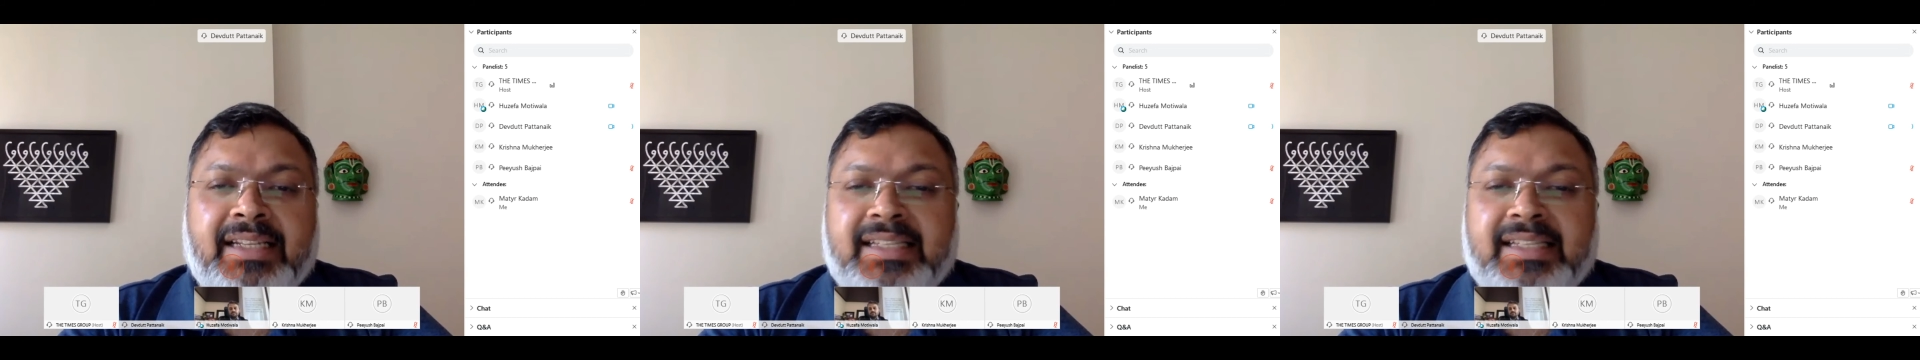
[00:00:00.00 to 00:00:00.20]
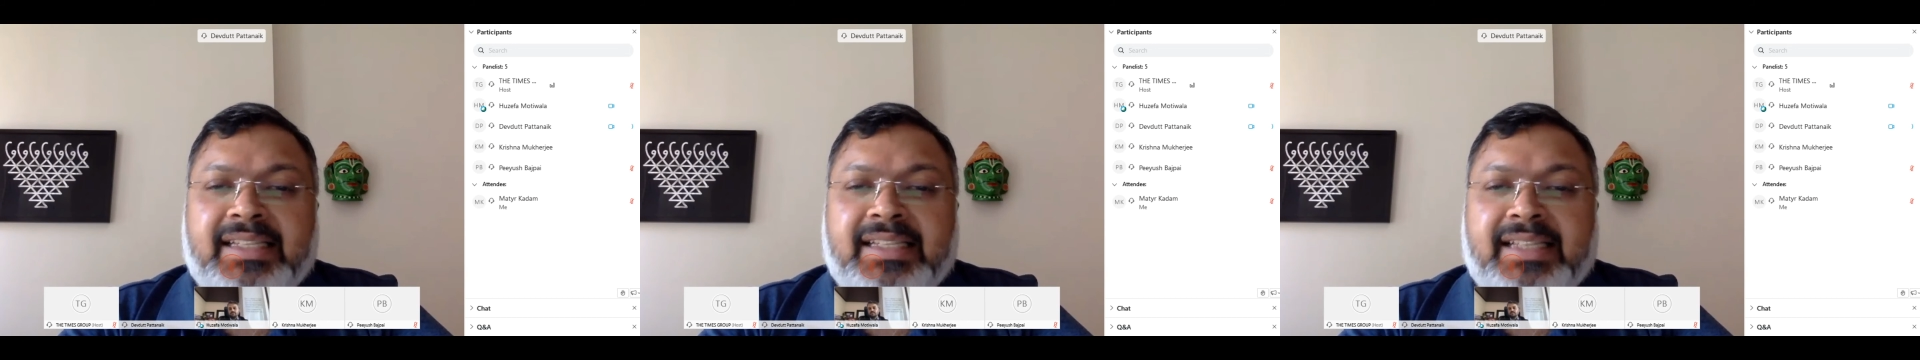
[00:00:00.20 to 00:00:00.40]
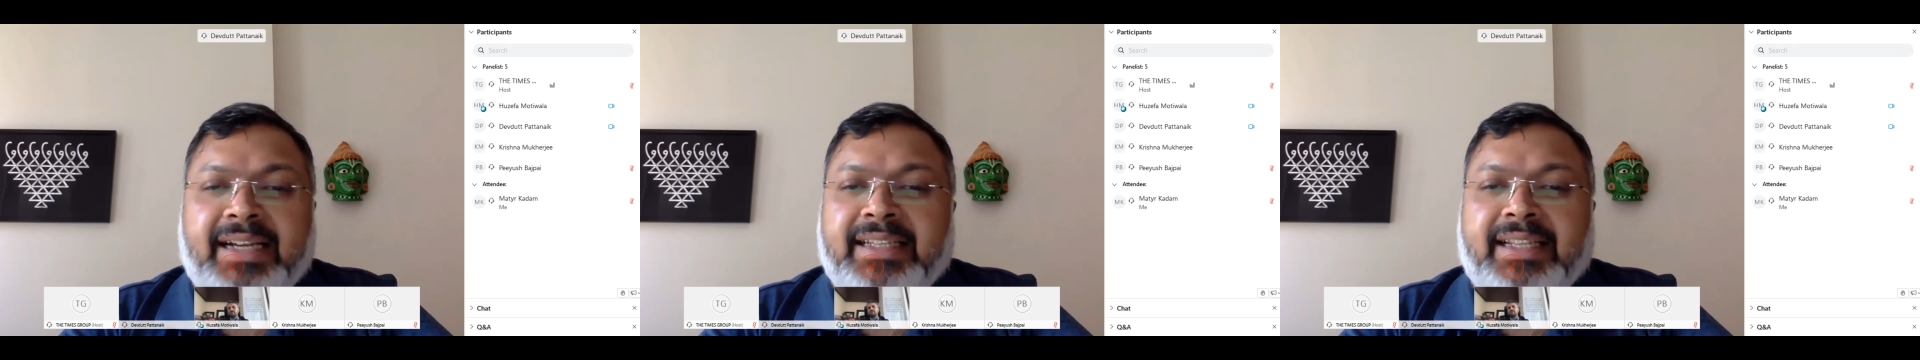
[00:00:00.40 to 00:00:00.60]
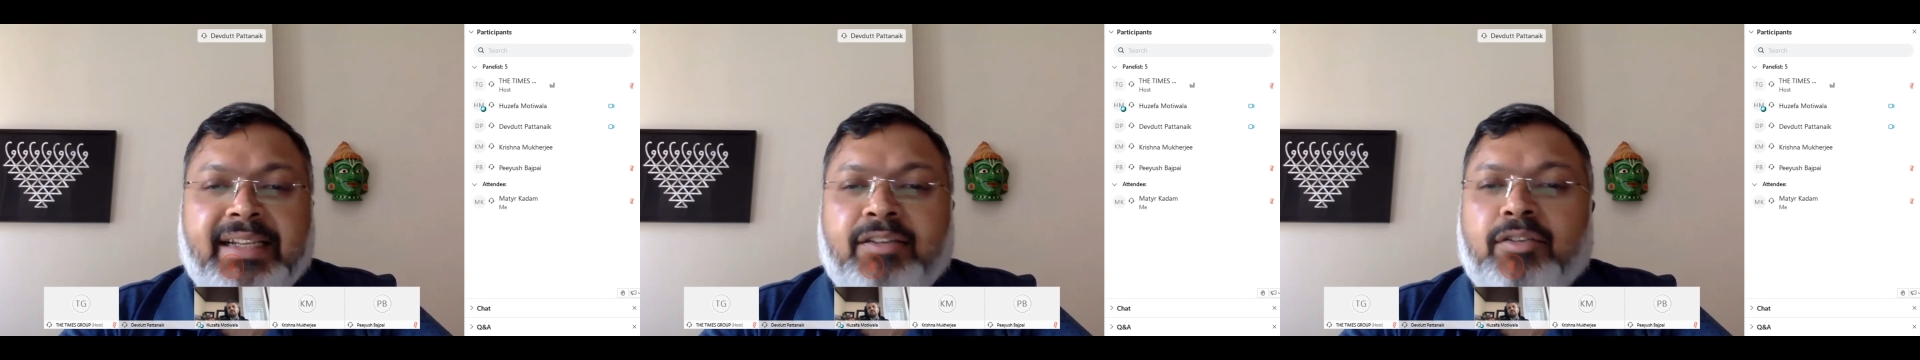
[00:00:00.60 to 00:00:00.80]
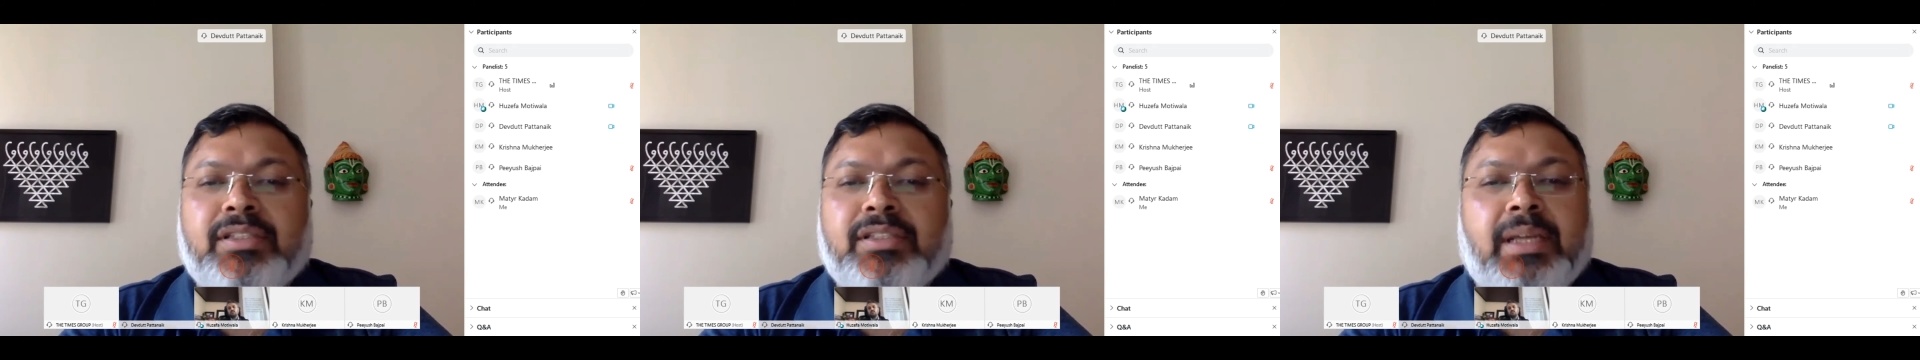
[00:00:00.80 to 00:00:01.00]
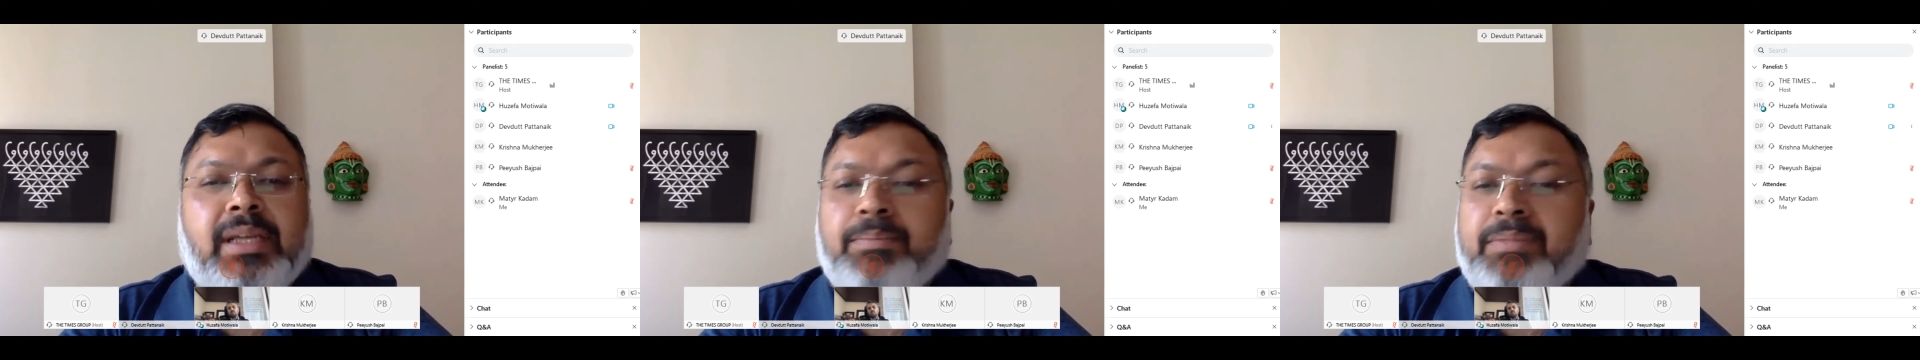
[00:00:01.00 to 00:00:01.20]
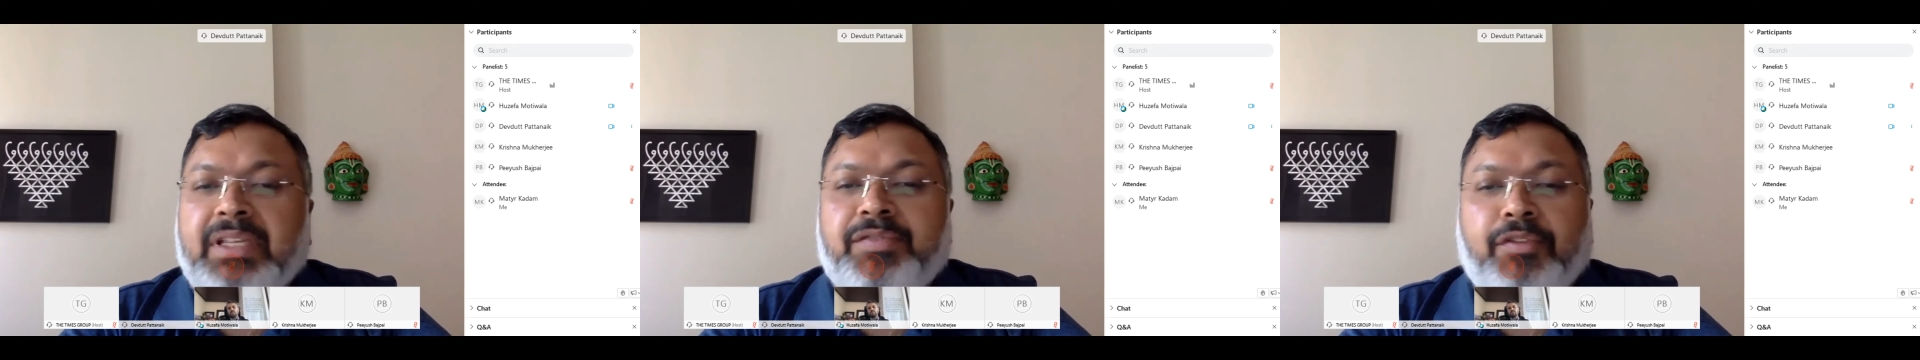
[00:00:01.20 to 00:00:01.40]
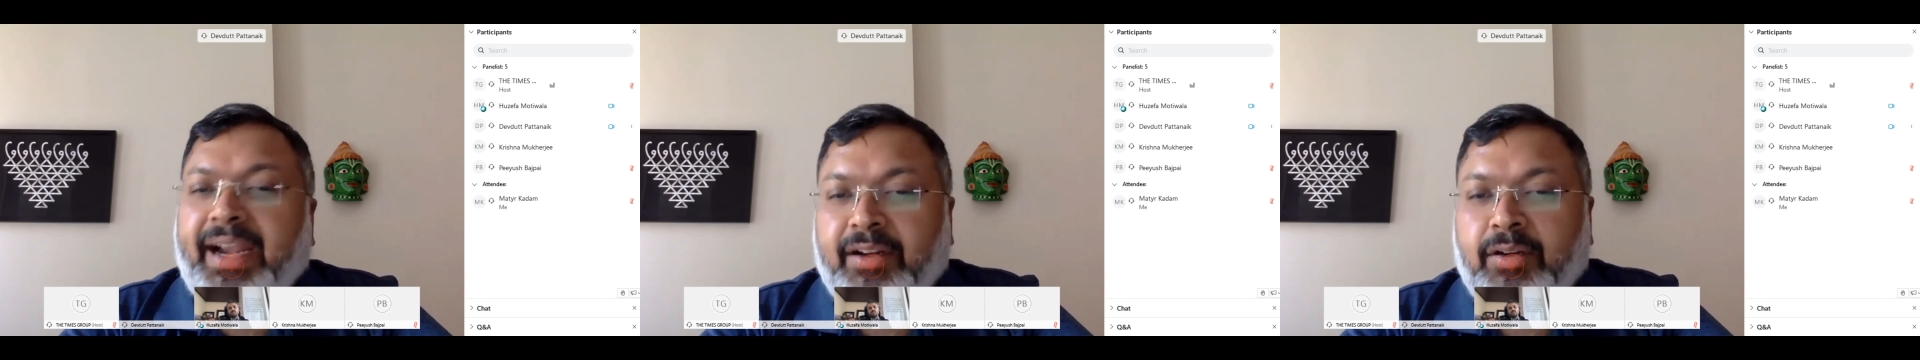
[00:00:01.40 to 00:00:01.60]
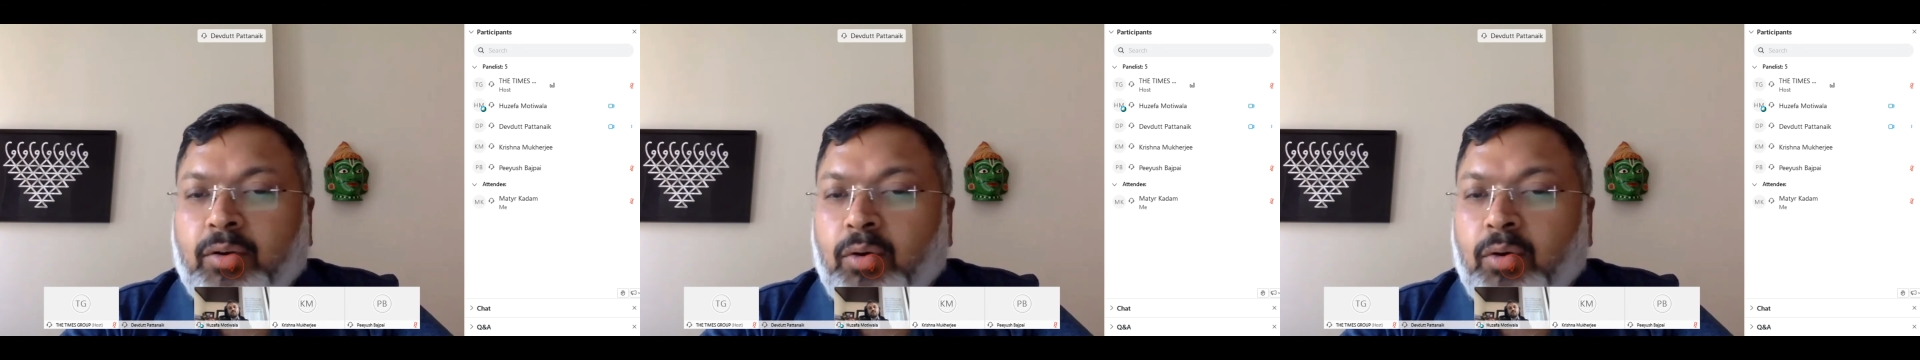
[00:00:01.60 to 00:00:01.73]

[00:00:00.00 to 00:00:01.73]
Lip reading: that, some things we have to let go.